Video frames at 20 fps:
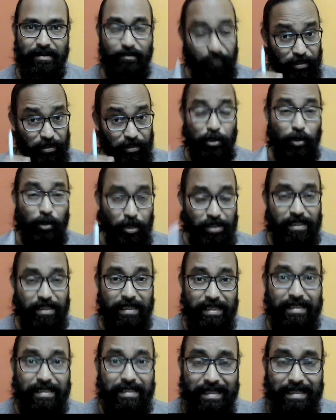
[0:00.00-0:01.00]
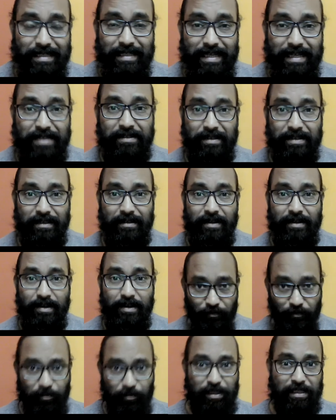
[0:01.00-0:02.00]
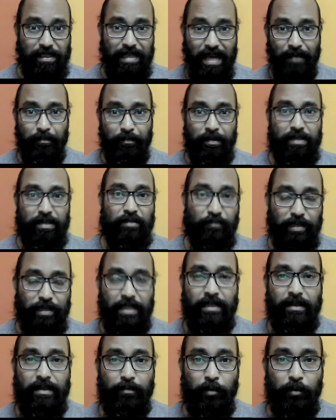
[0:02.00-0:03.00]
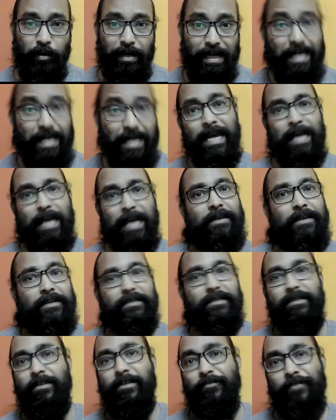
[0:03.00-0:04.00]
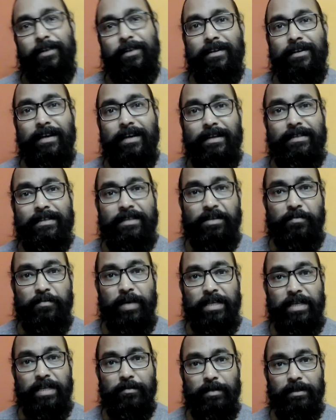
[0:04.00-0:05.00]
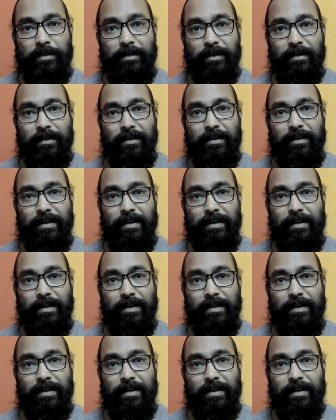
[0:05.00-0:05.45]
physiological sensation, which happens within the body, and it is definitely a customizable thing.